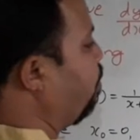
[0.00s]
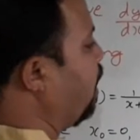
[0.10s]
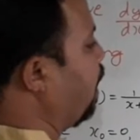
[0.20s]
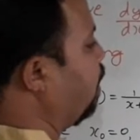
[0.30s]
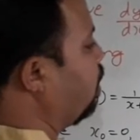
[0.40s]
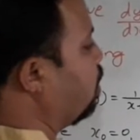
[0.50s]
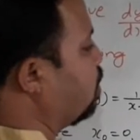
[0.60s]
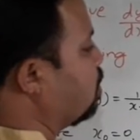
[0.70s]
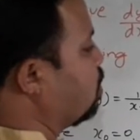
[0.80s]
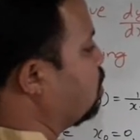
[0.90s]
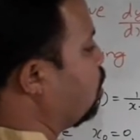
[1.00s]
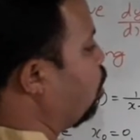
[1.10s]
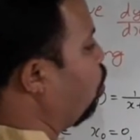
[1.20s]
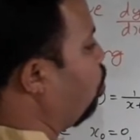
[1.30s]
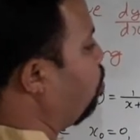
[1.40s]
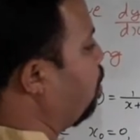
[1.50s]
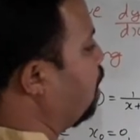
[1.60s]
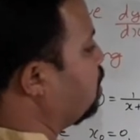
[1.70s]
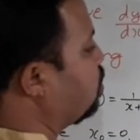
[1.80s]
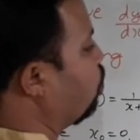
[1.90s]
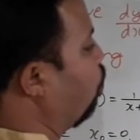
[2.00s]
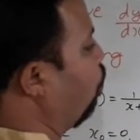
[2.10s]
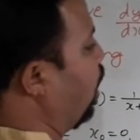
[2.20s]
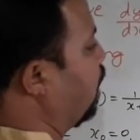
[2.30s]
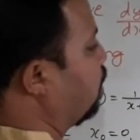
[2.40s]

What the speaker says: by 0 plus 1.